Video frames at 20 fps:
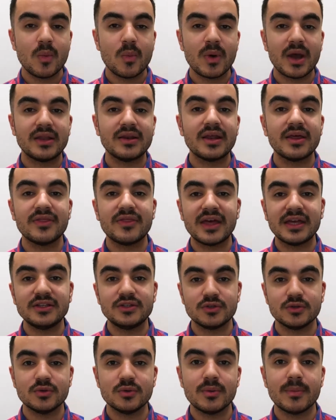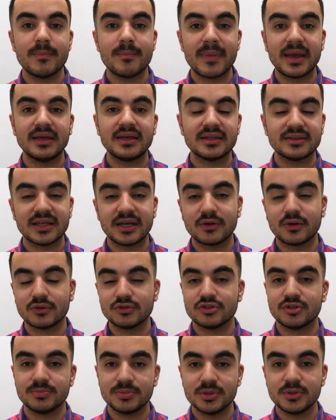when they do make their
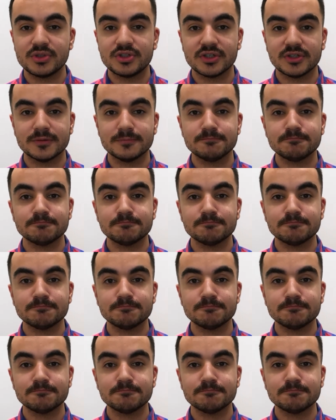contribution.